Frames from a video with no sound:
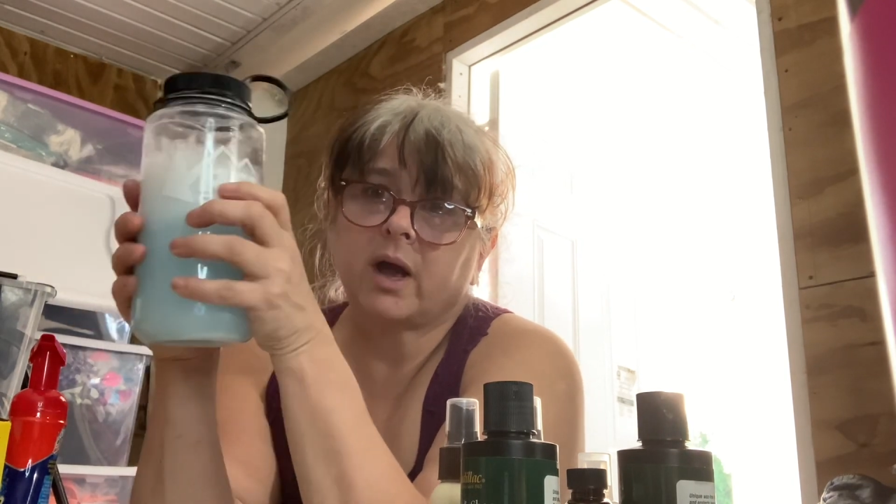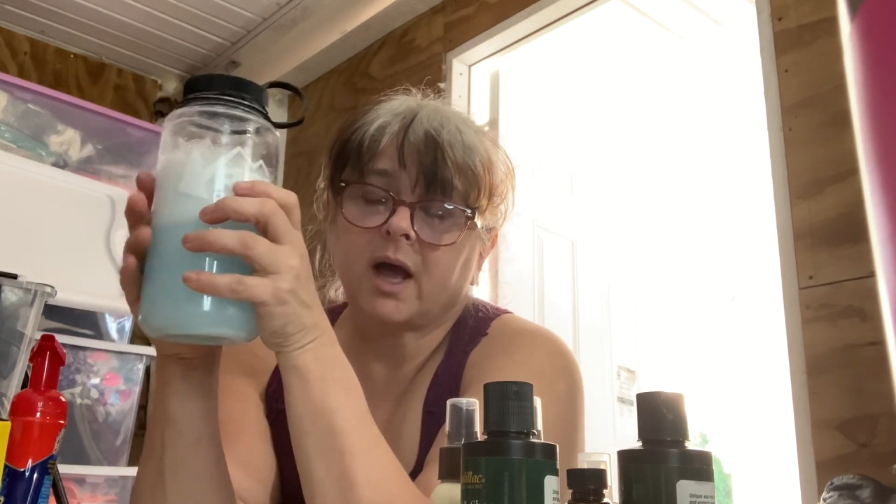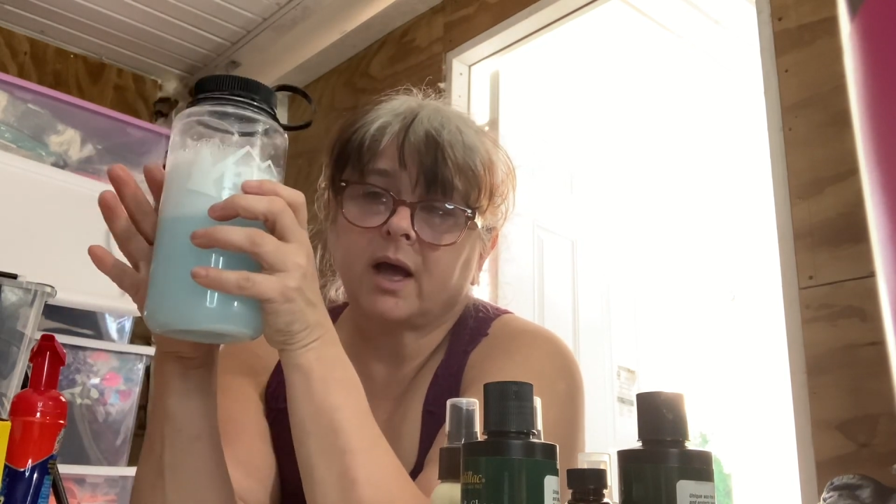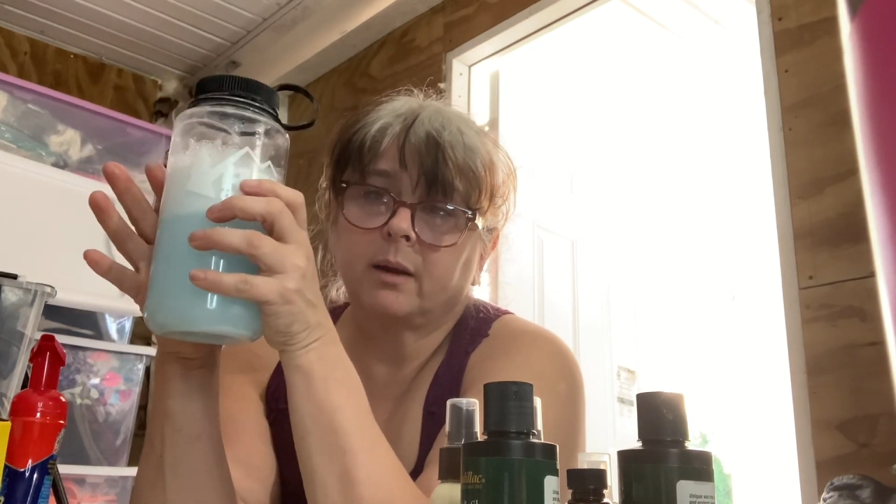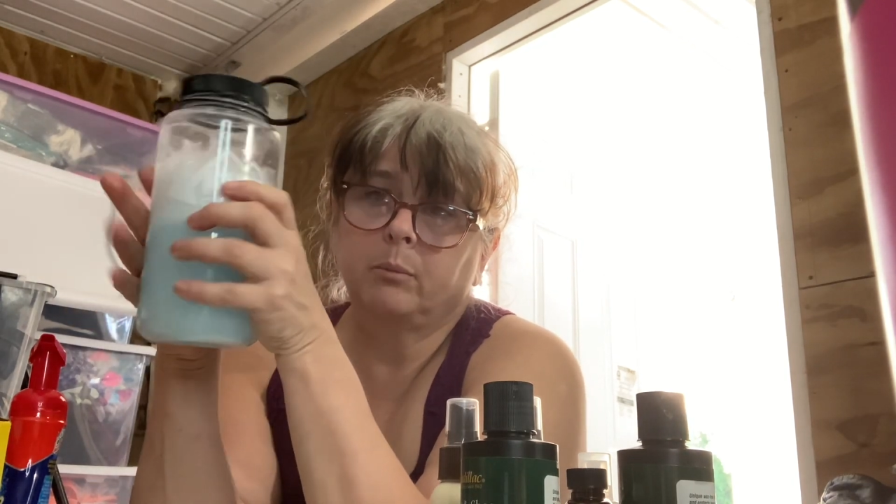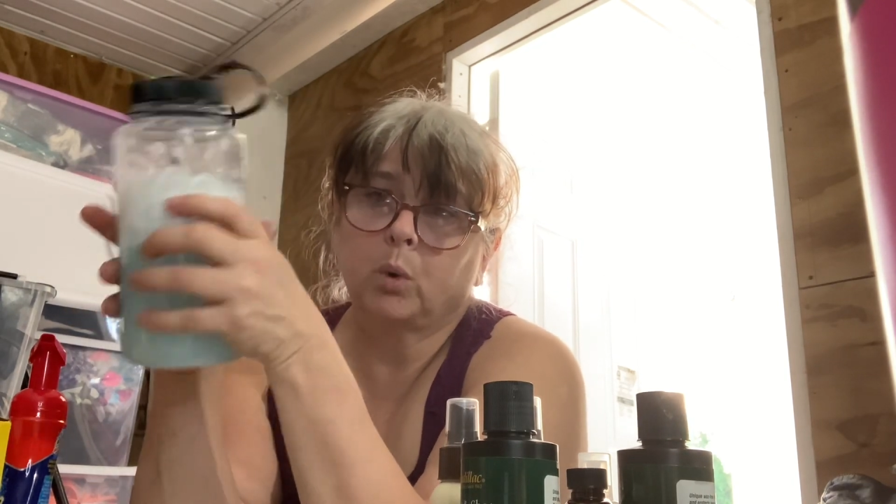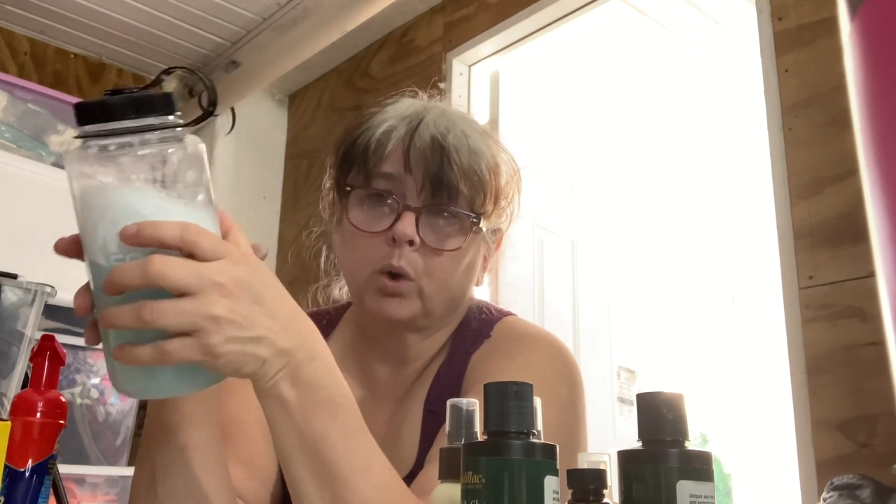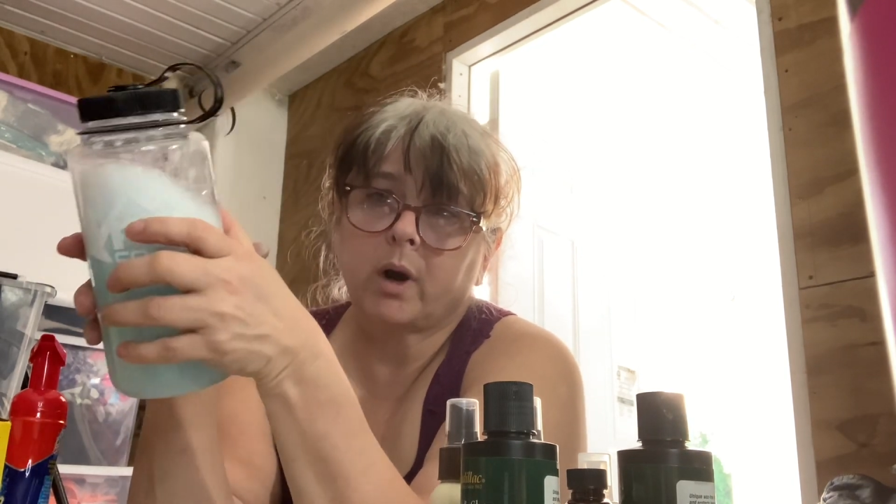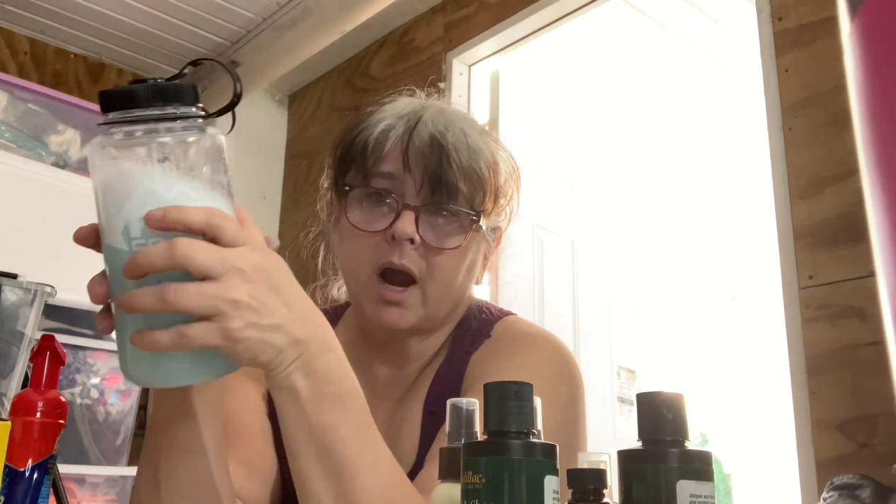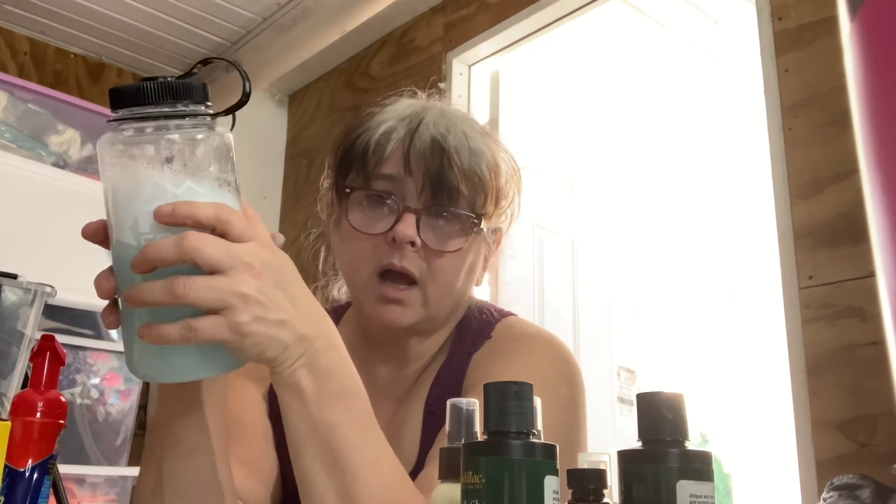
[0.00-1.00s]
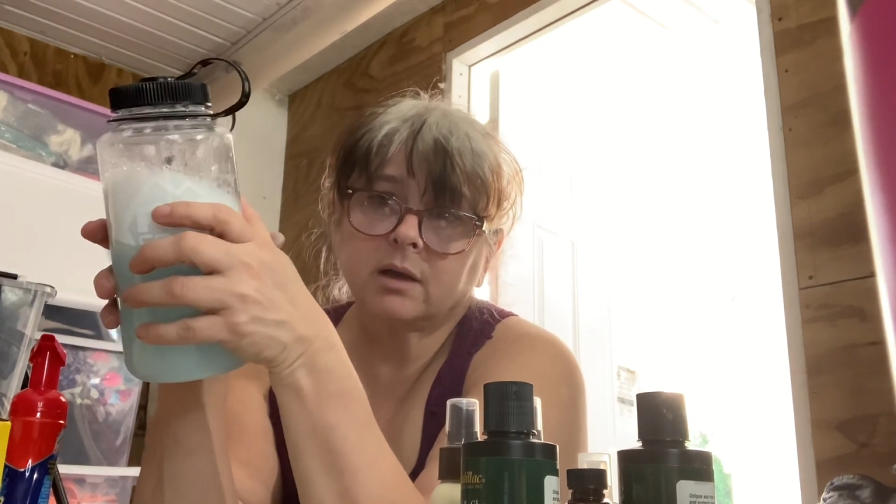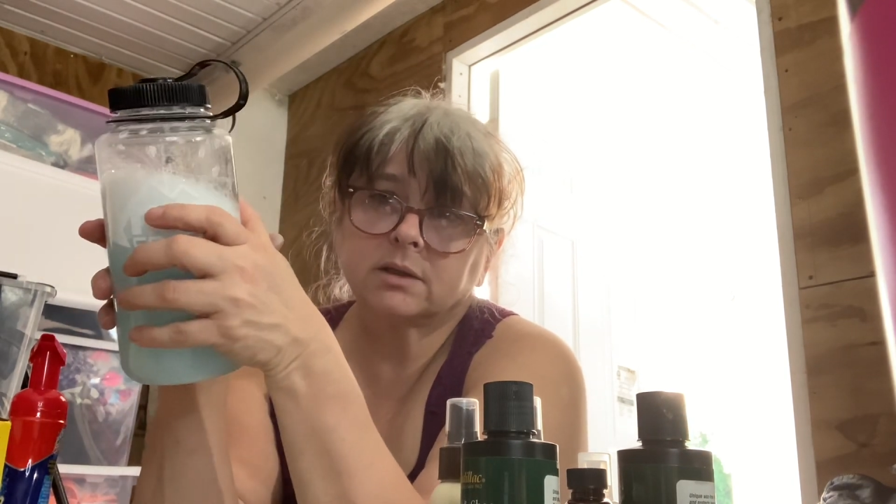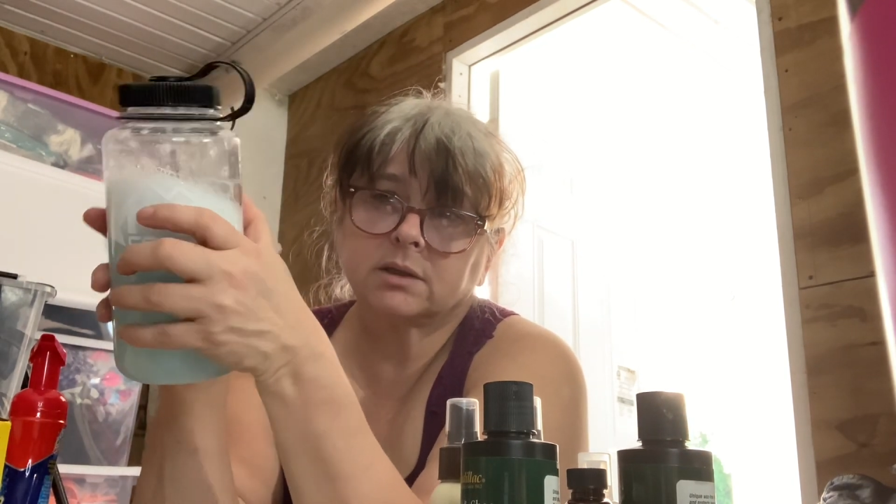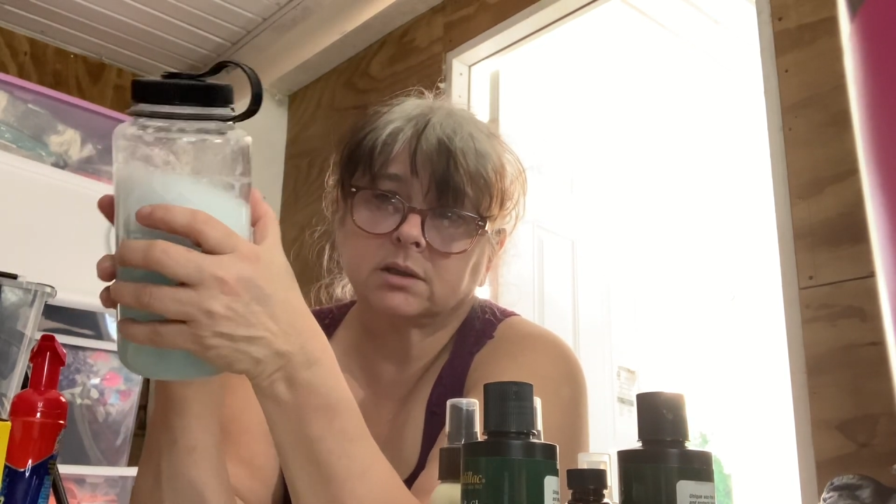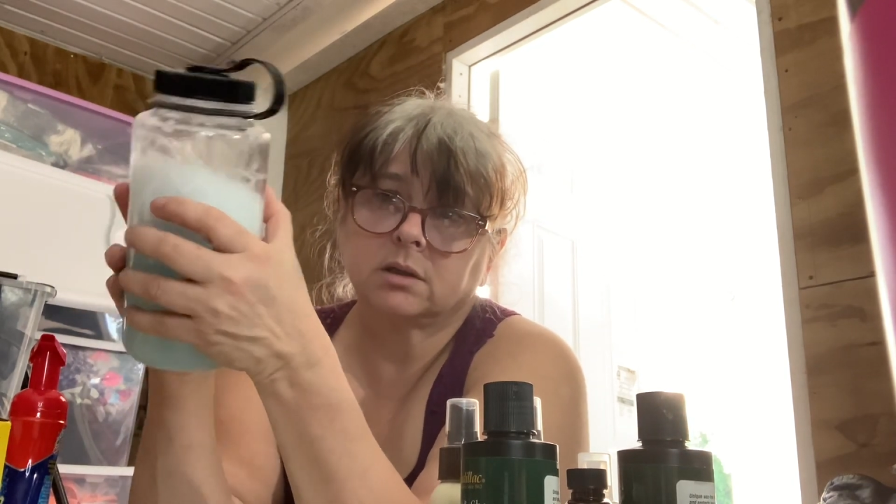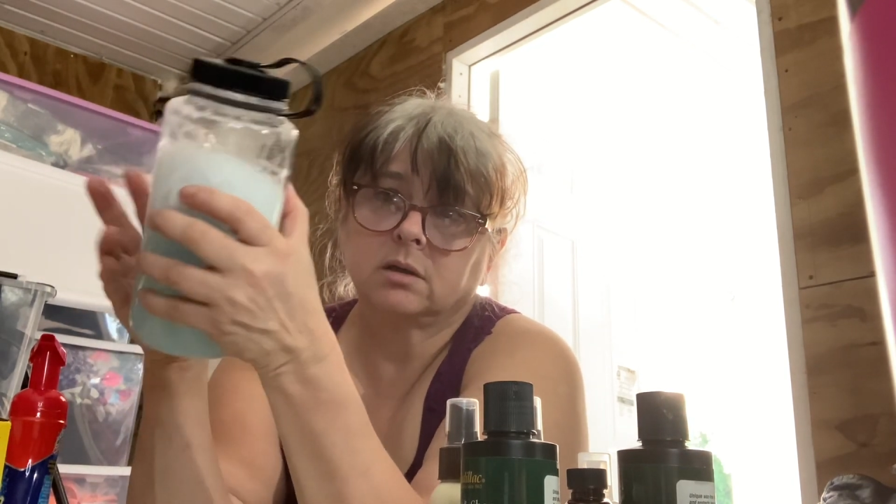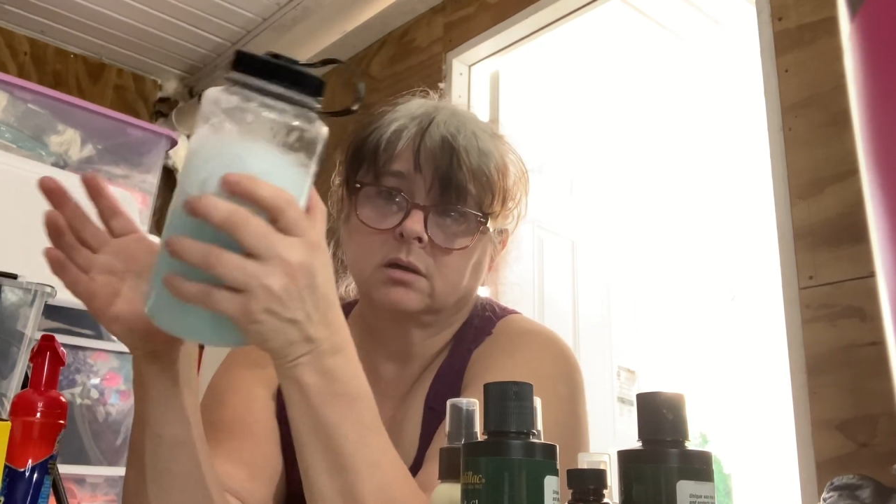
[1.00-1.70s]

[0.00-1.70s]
add borax